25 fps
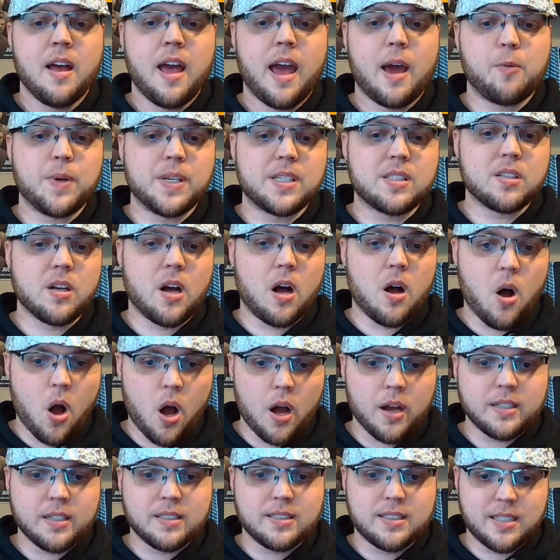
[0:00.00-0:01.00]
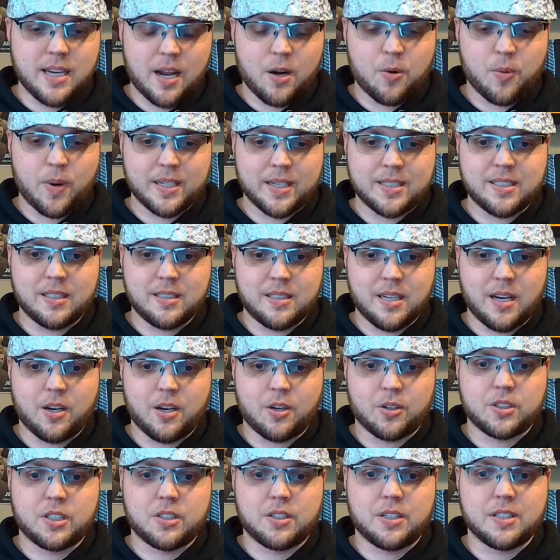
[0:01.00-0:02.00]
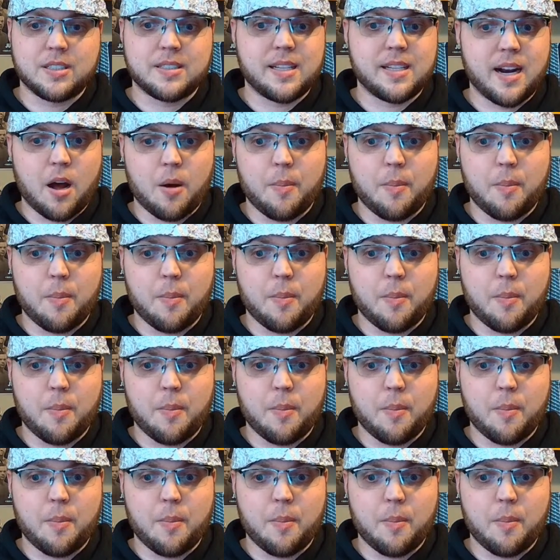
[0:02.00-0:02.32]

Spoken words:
And we saw on Dana White's Contender Series that